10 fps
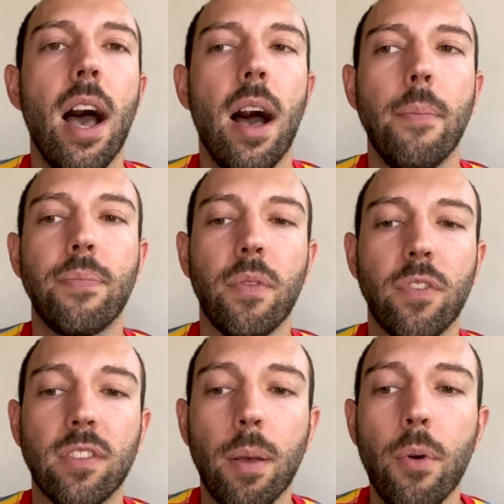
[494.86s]
Um,
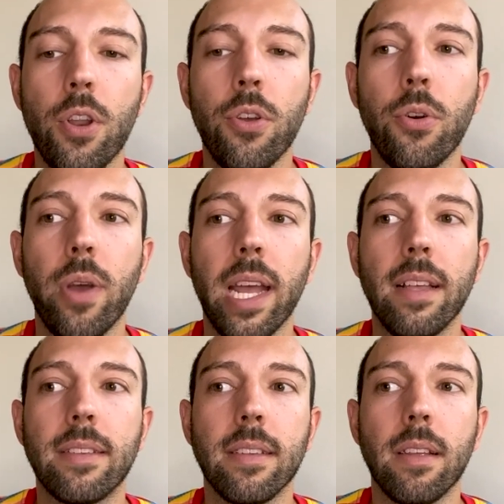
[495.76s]
for someone who
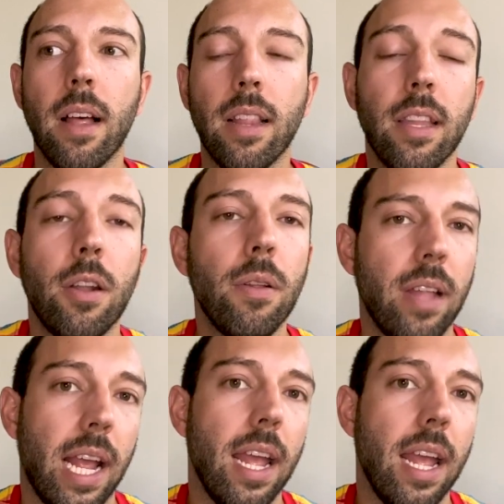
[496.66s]
is a little, like,